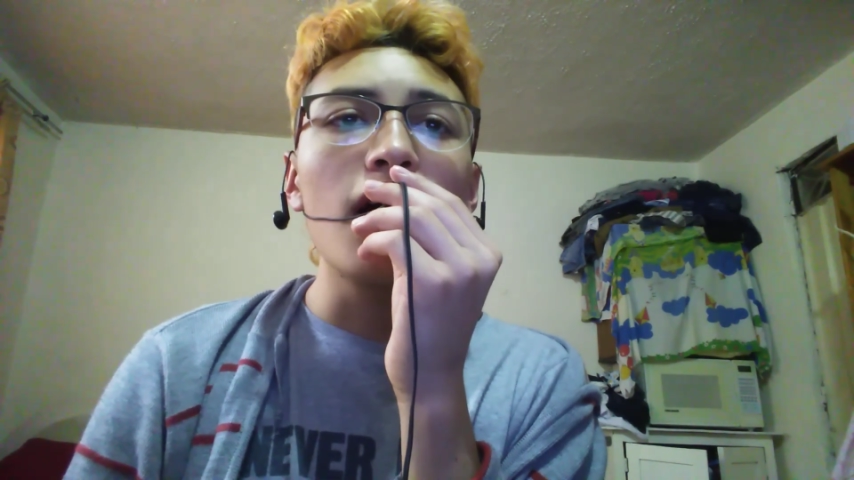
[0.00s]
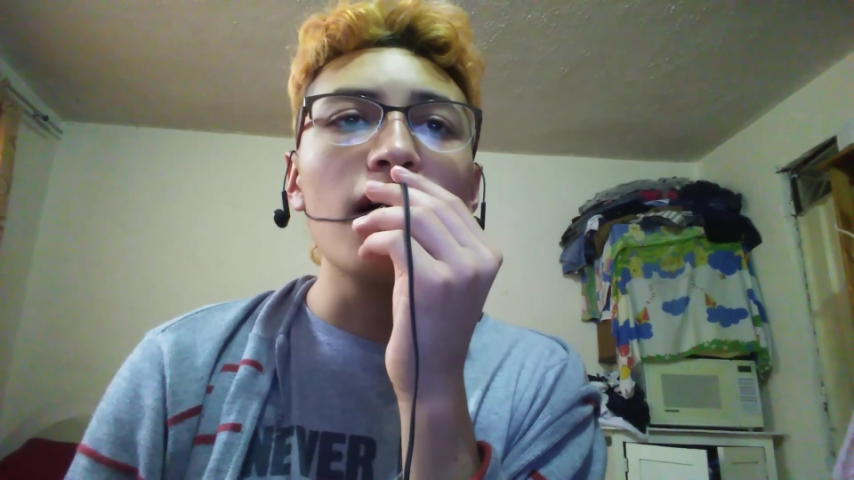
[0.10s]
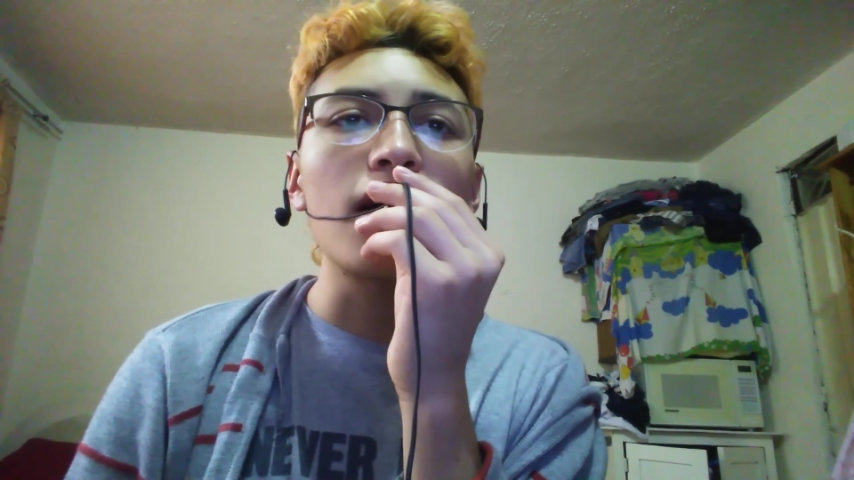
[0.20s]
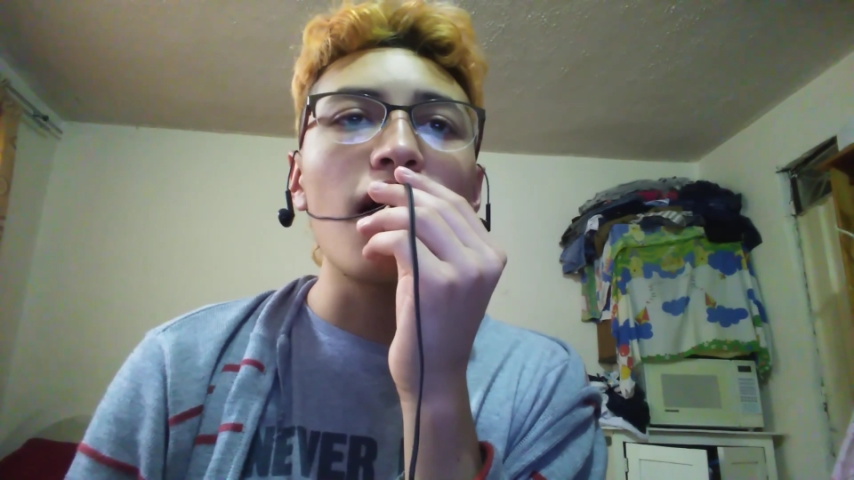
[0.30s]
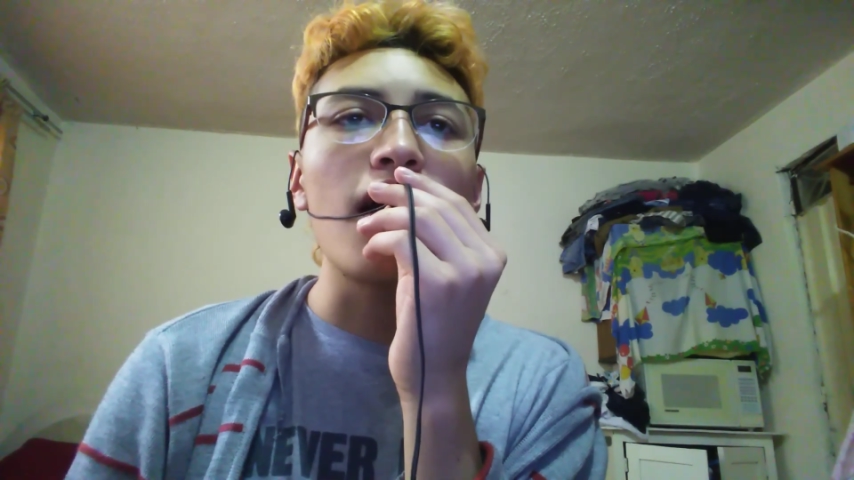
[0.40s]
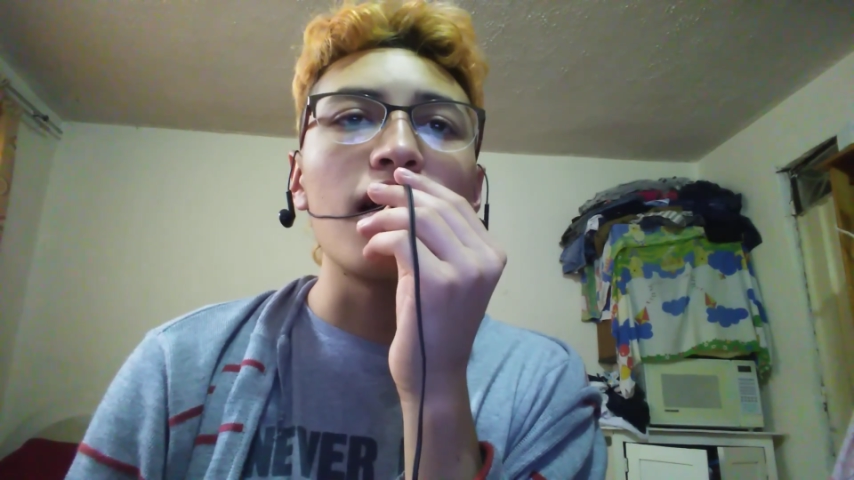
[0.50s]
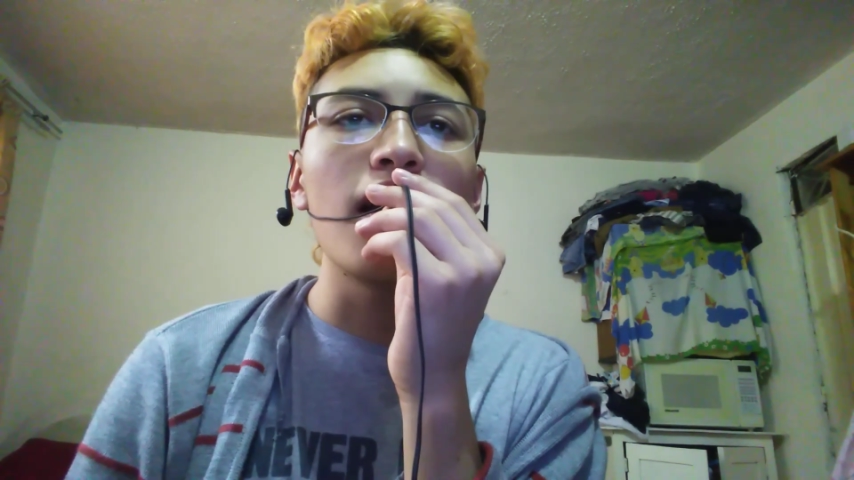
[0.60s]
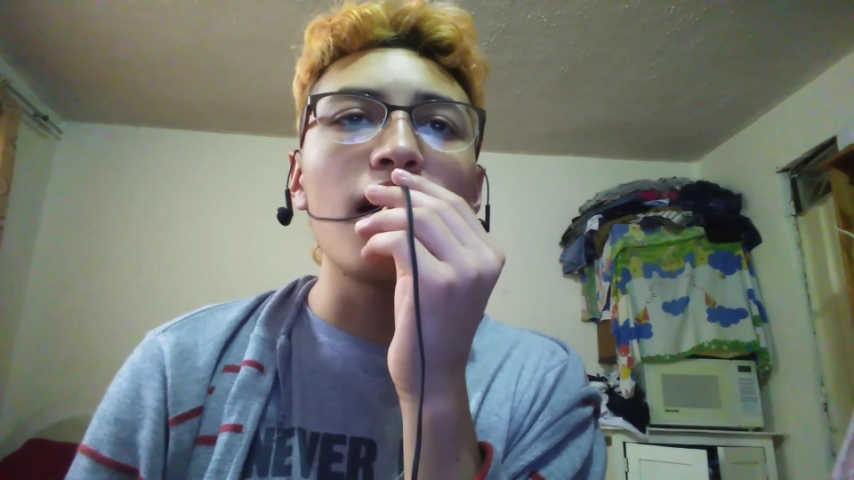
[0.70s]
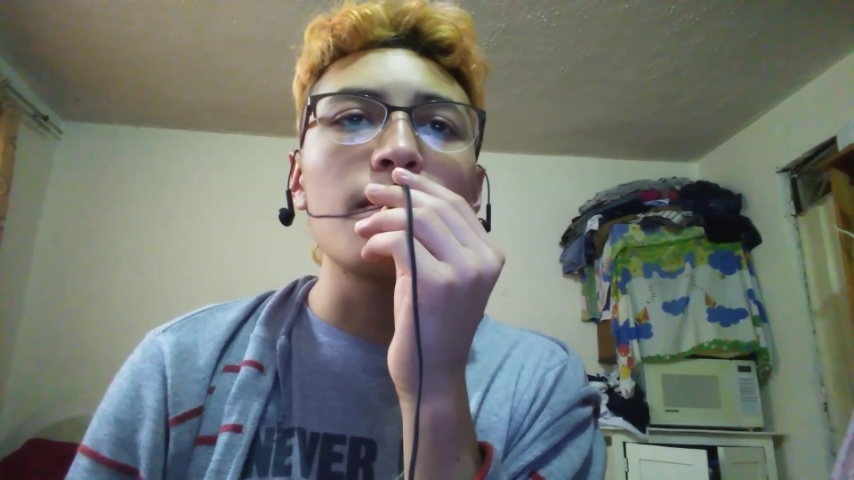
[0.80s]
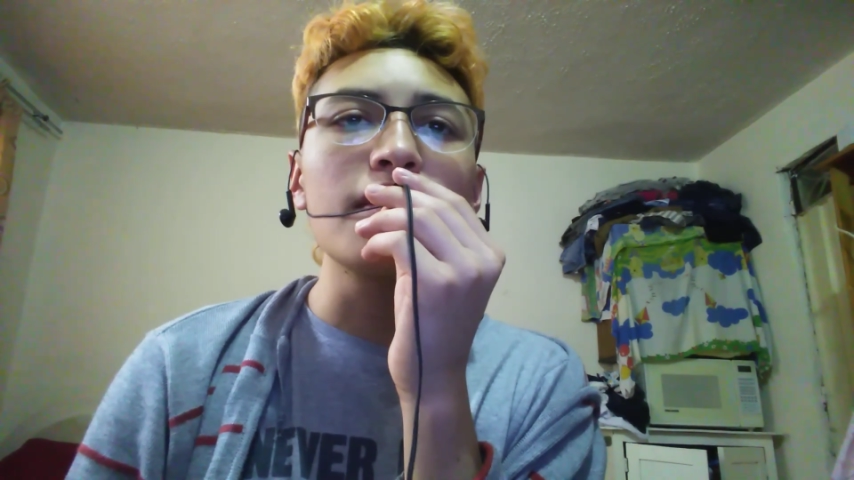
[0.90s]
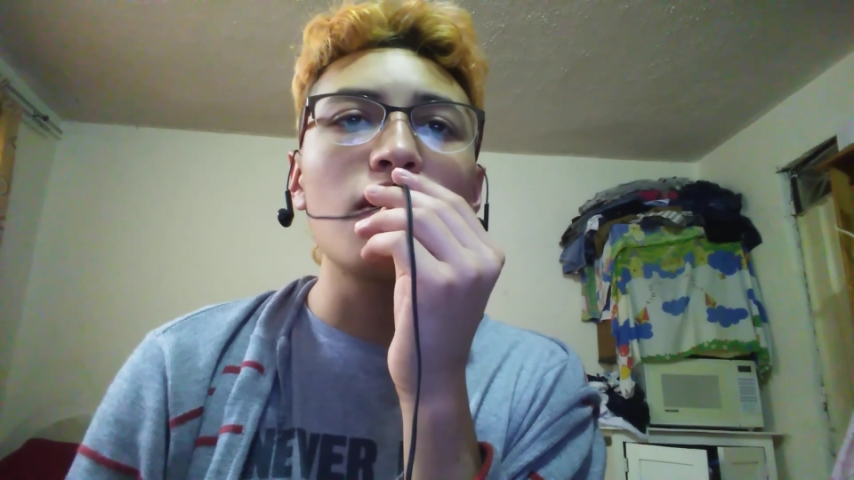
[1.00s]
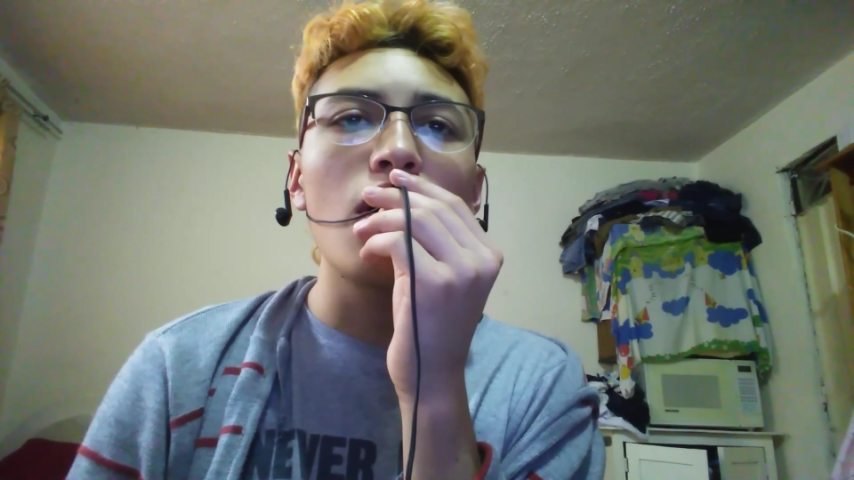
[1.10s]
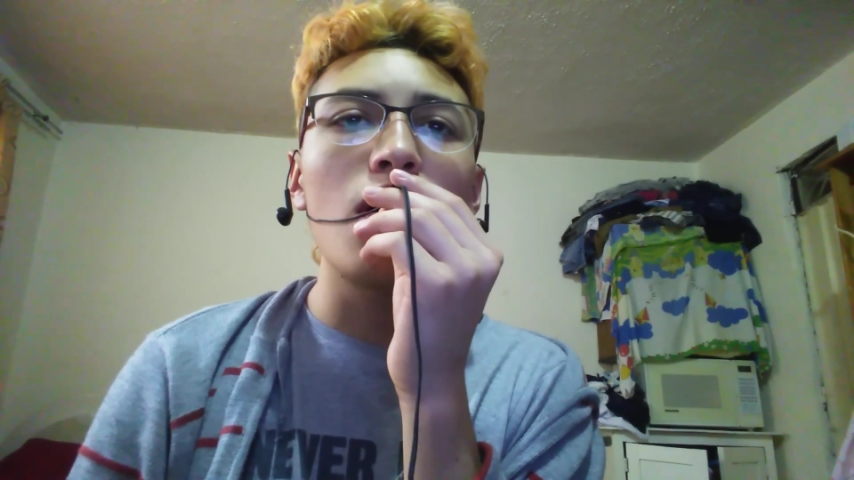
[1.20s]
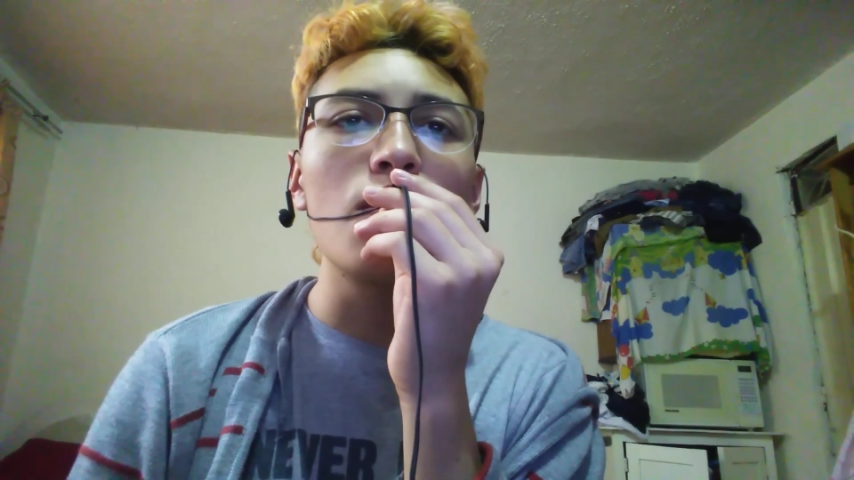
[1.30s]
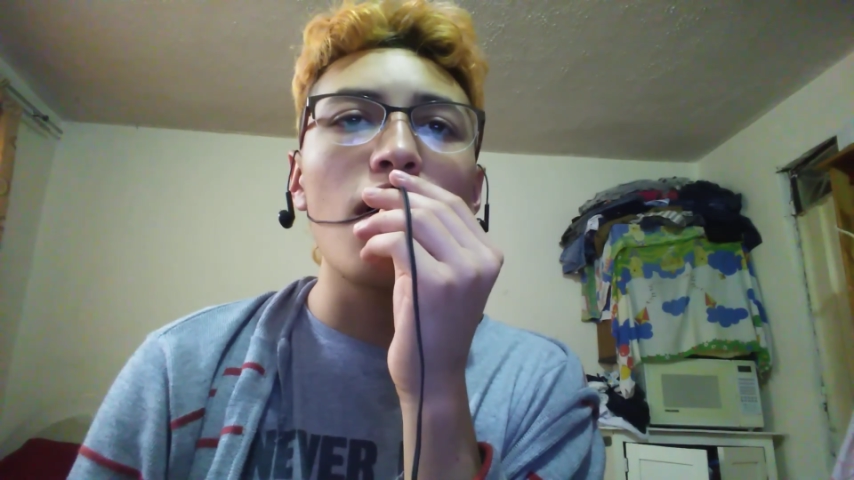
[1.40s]
how I want my
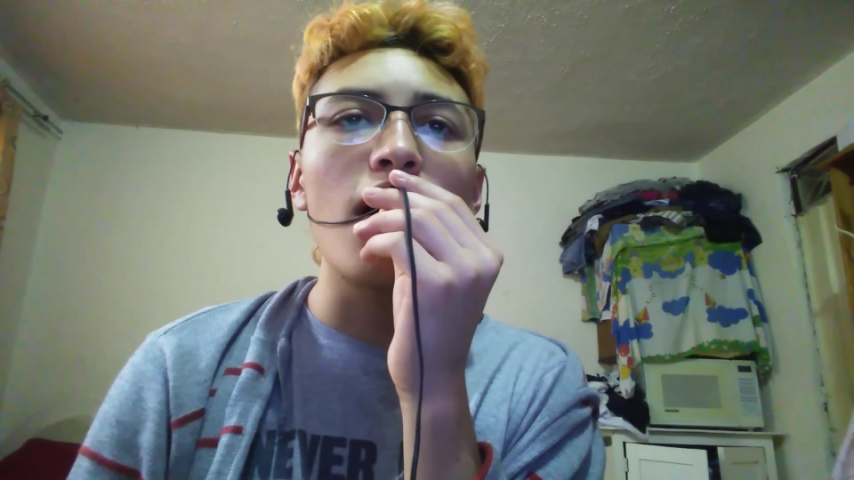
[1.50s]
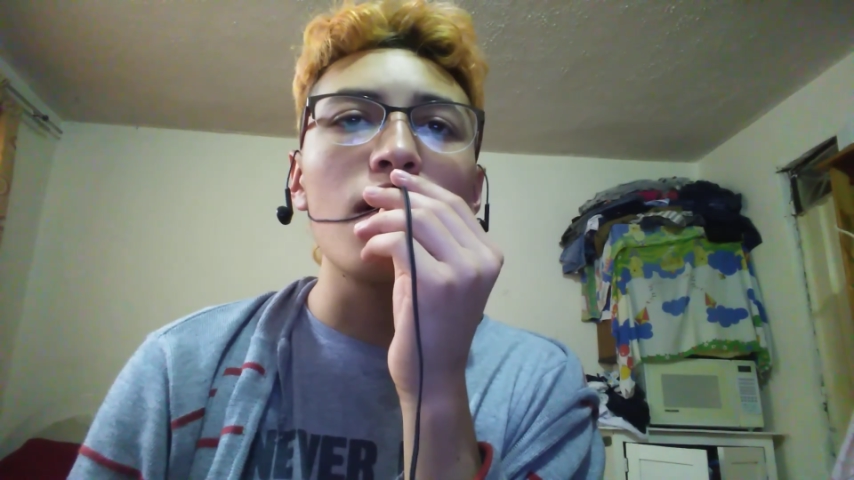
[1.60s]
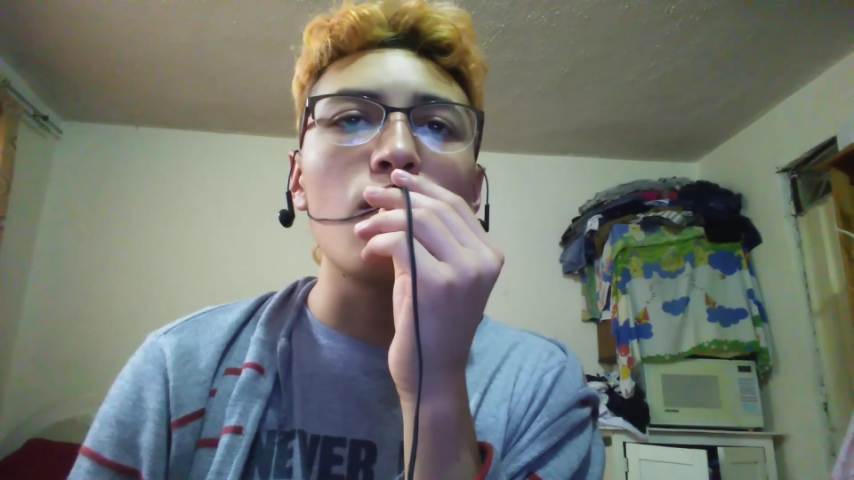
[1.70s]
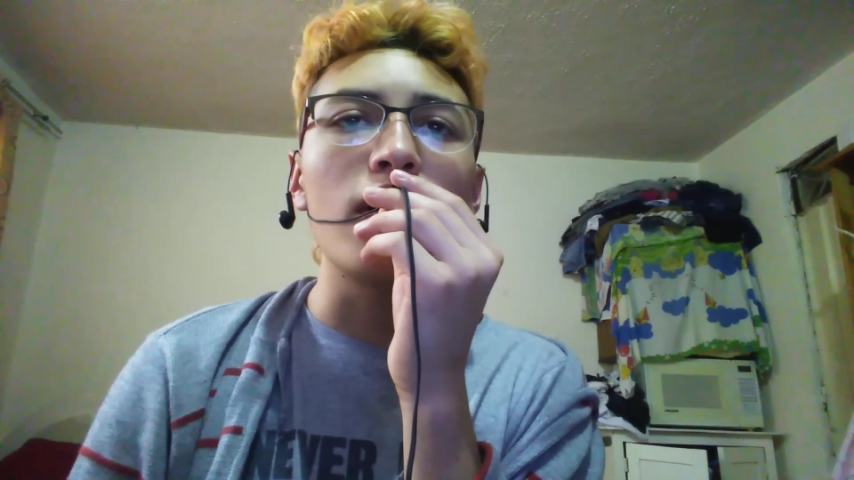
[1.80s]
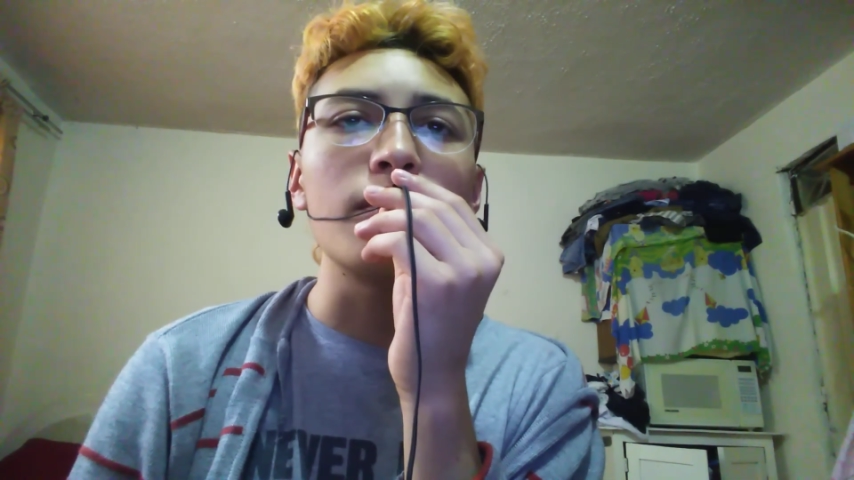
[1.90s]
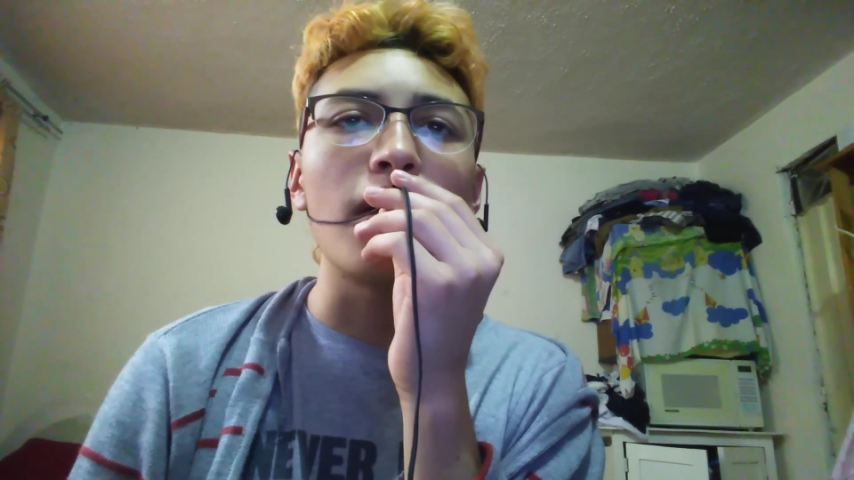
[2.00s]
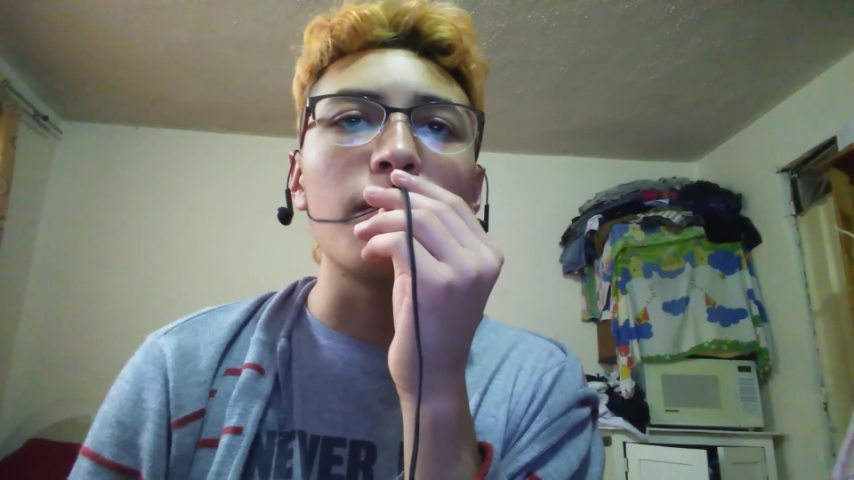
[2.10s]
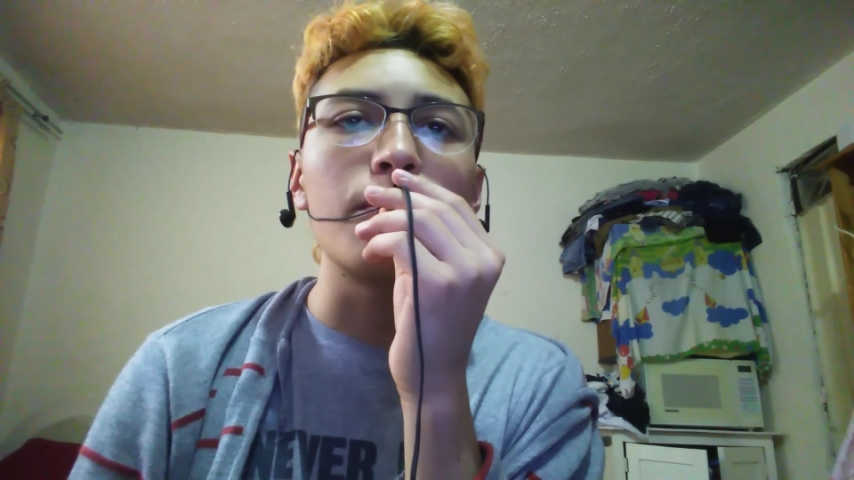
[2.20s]
project to work